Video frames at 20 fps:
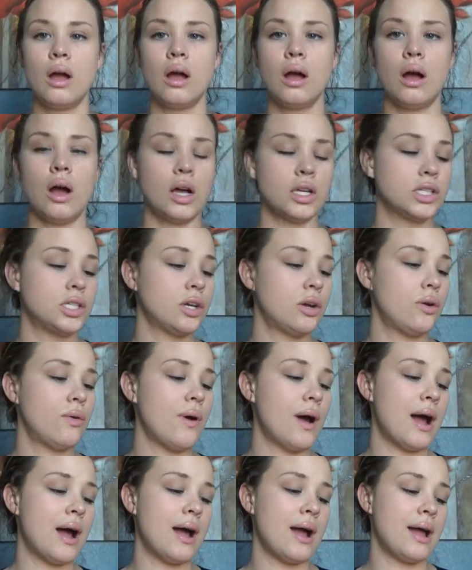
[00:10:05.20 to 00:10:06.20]

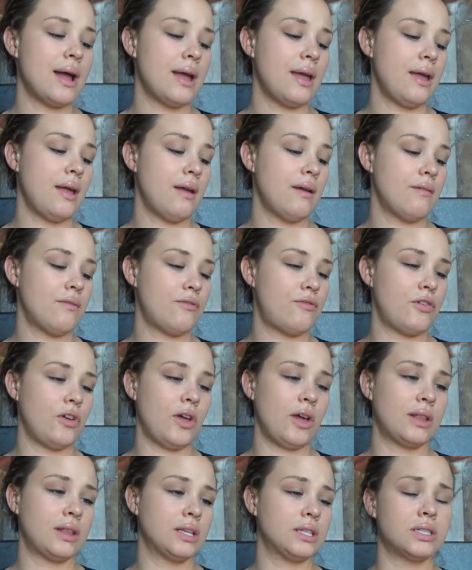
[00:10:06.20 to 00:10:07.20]
Also, I feel
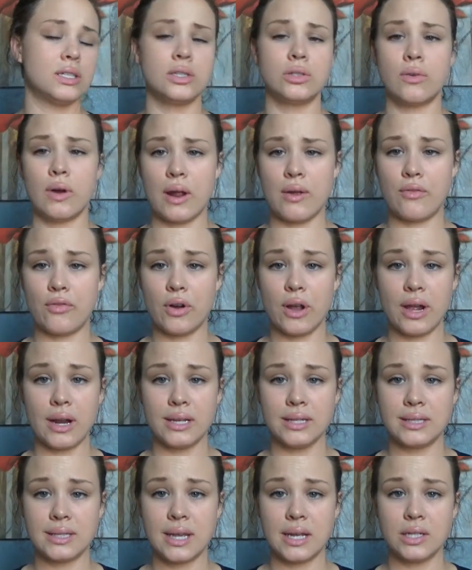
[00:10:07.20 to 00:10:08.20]
like this is great for
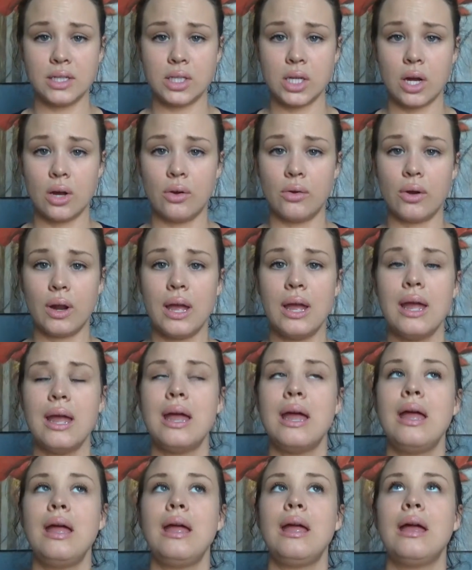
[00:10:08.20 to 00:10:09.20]
any skin tone.
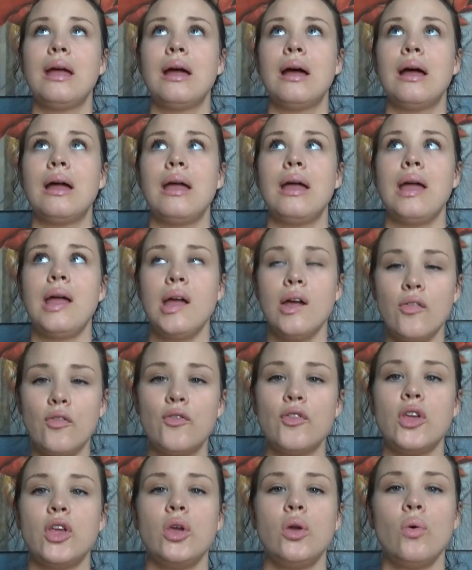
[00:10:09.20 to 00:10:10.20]

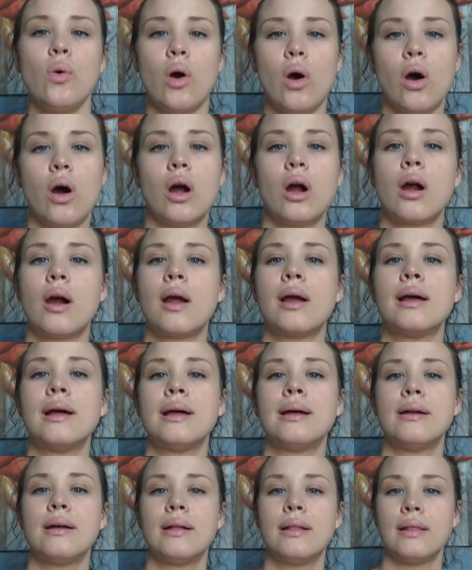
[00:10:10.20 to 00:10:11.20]
If you are
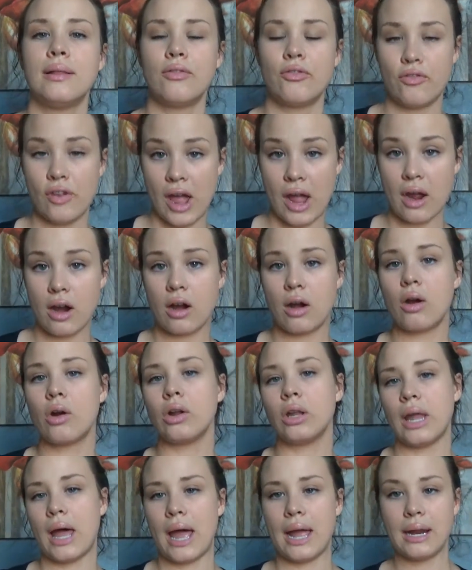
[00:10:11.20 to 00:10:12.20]
fair
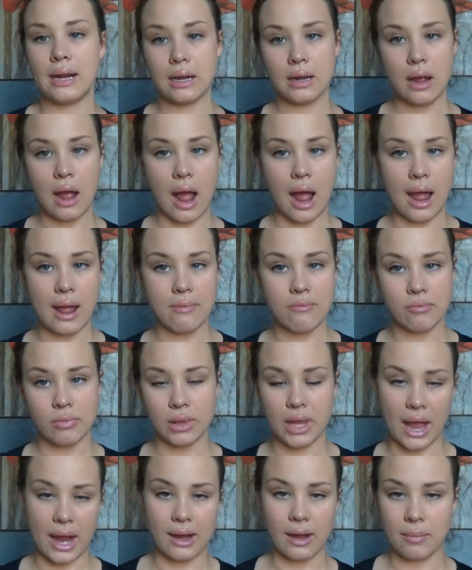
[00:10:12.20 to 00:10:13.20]
or light,
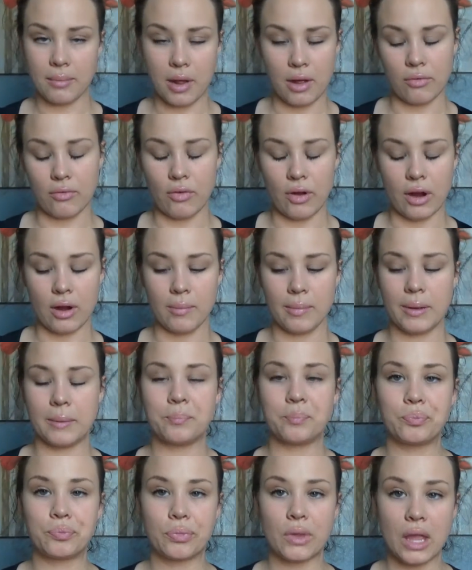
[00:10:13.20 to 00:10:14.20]
I'm light, I'm not fair,
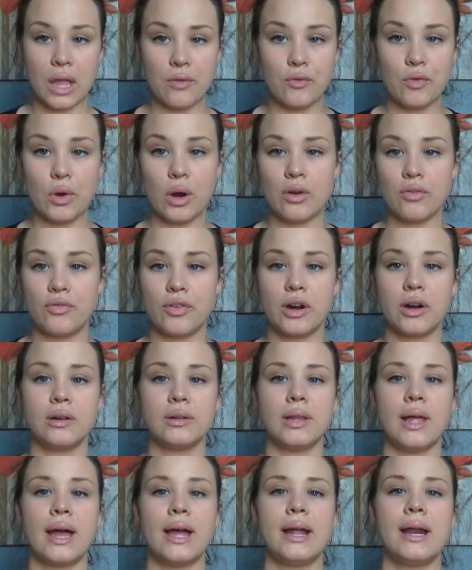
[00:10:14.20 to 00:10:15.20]
but if you are fair or
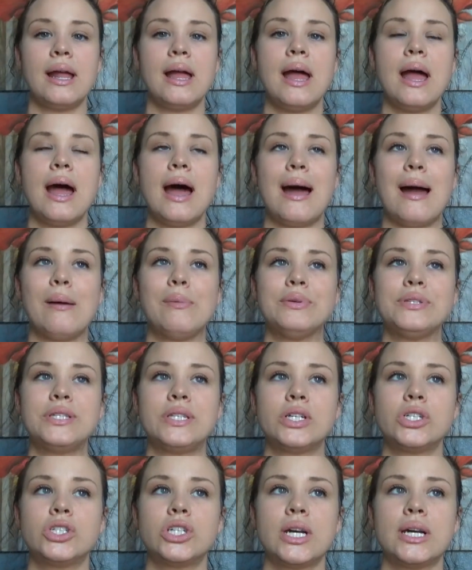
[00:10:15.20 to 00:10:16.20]
light, I would
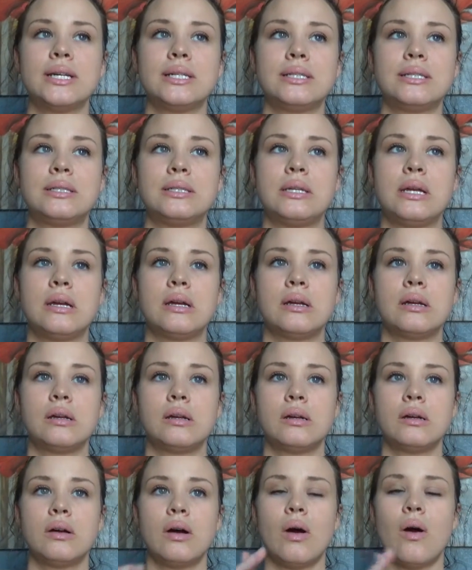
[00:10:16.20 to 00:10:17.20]
suggest
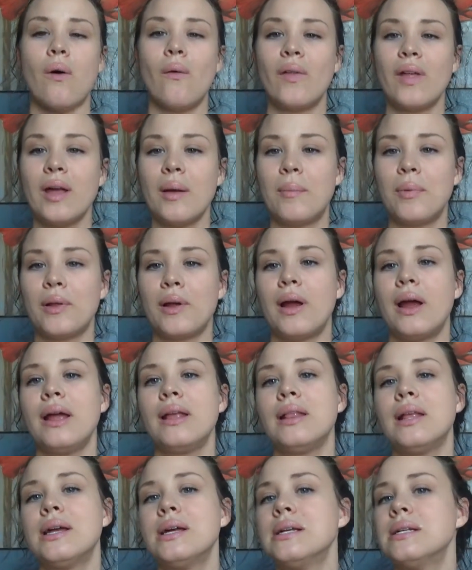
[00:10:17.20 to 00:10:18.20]
only
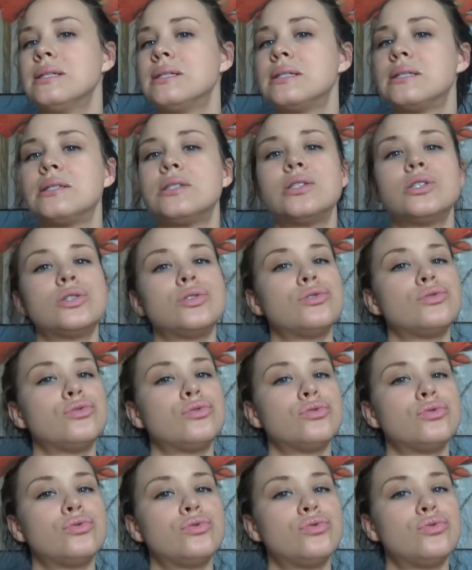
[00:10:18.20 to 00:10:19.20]
applying this